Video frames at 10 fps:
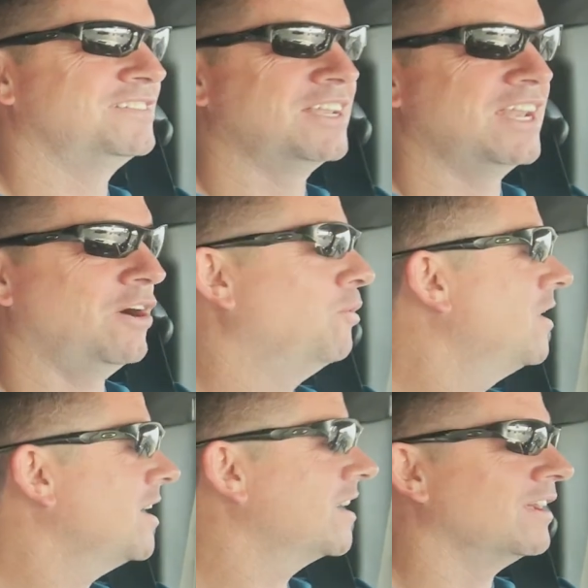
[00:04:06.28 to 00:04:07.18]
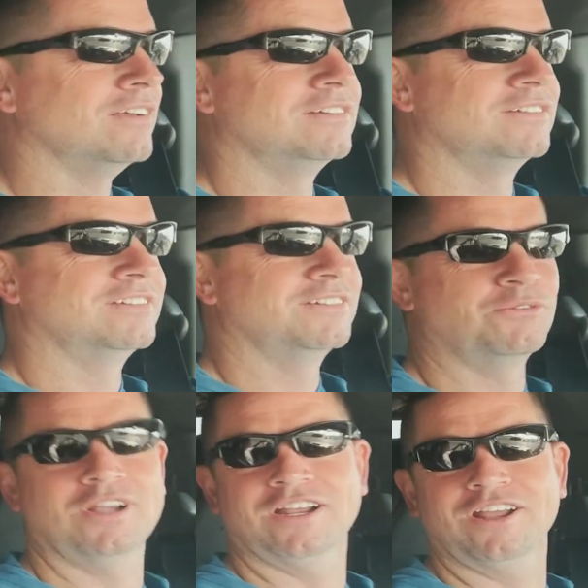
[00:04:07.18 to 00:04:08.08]
now we're not gonna
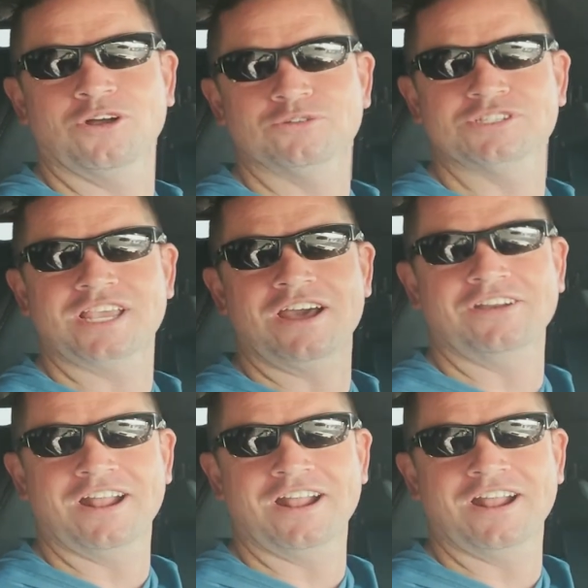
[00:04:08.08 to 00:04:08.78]
go scout it